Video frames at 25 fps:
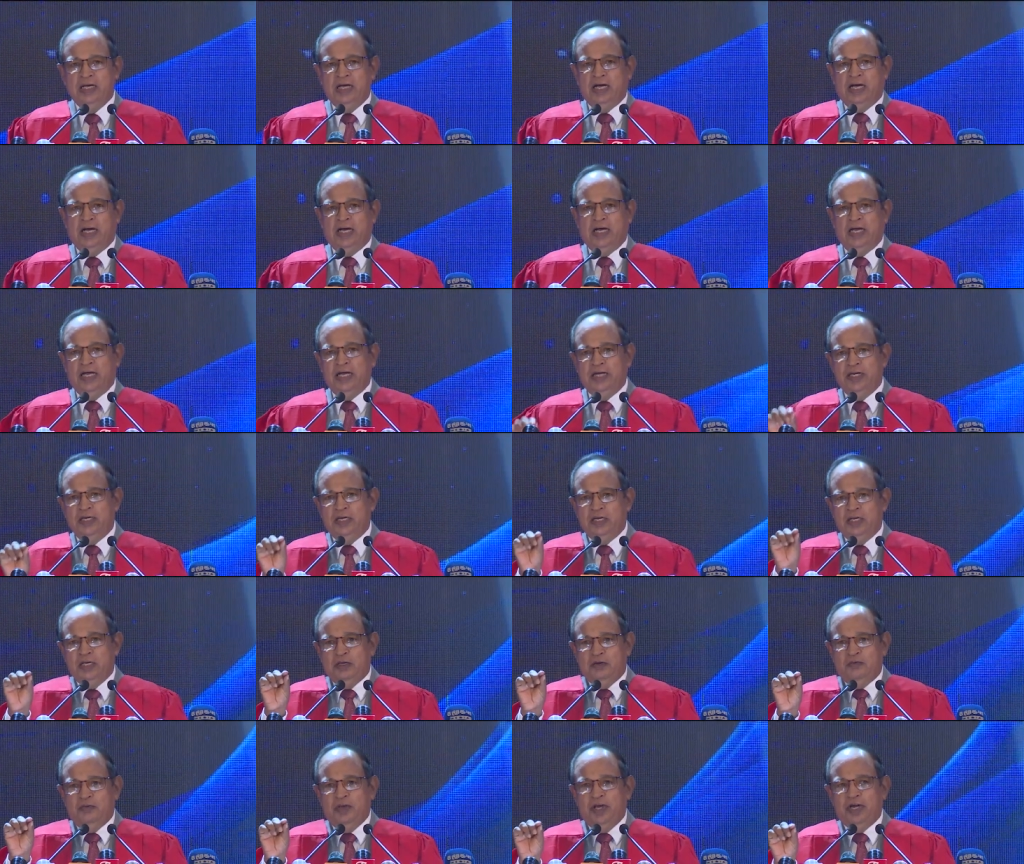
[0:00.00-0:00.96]
And
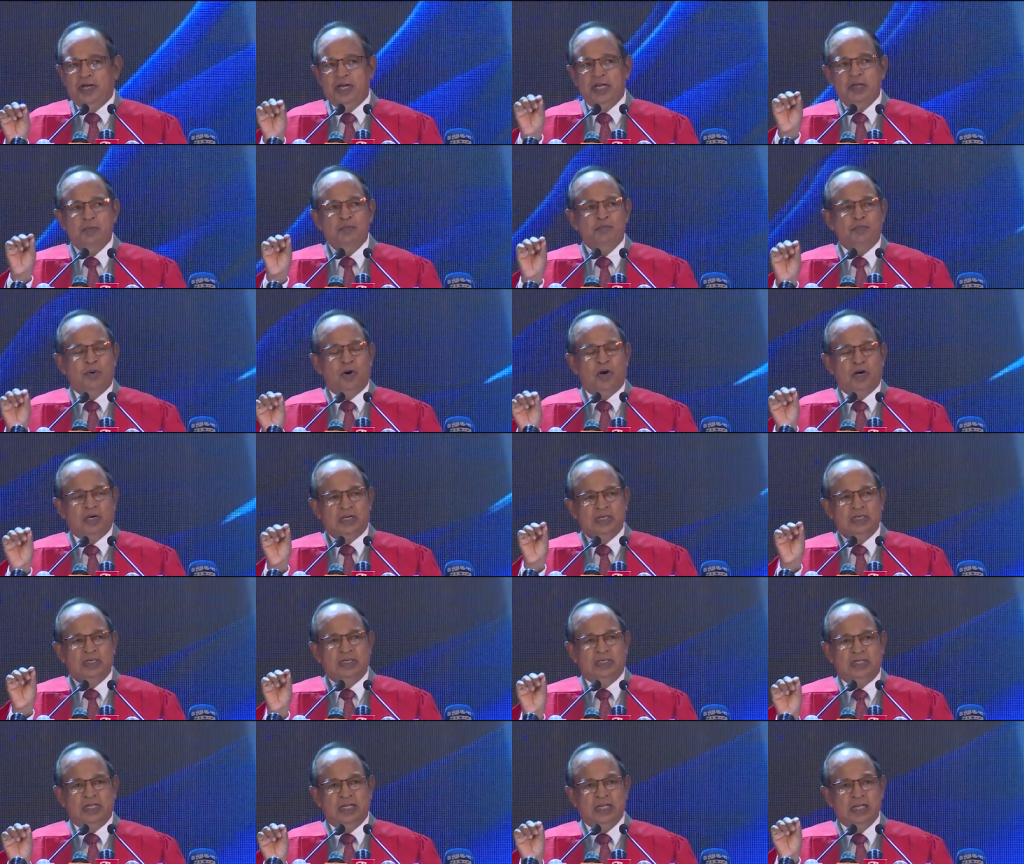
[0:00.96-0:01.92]
very
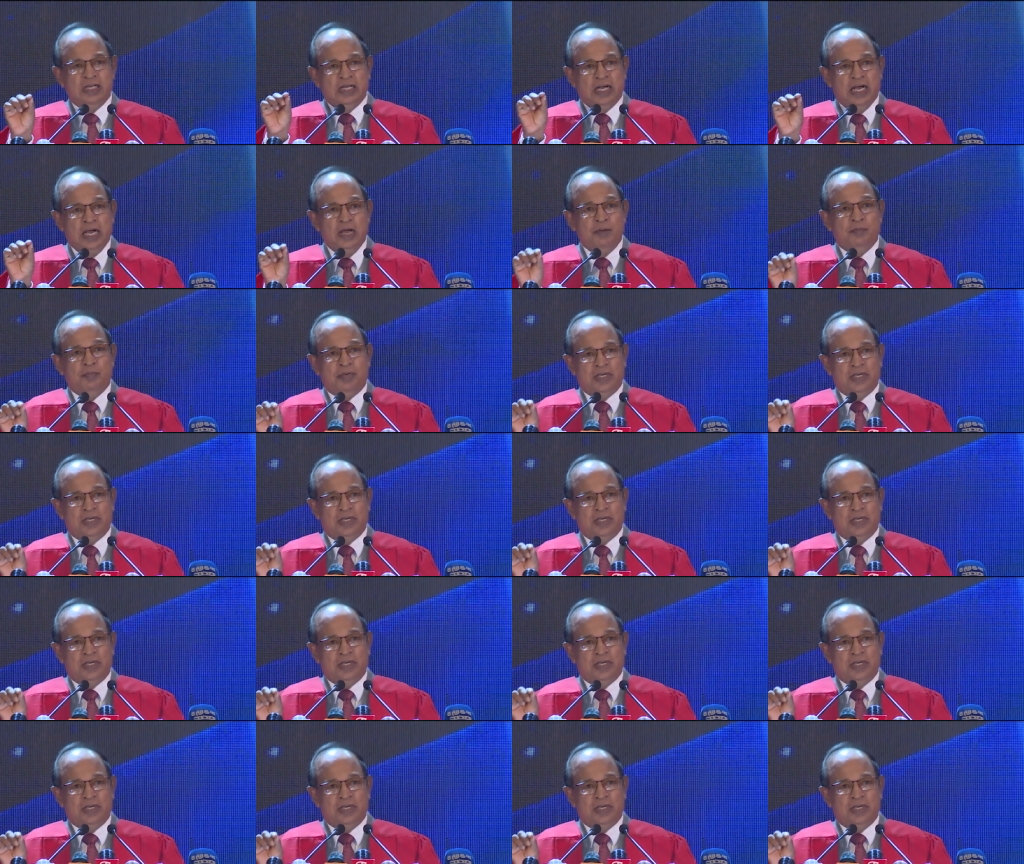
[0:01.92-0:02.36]
important thing I am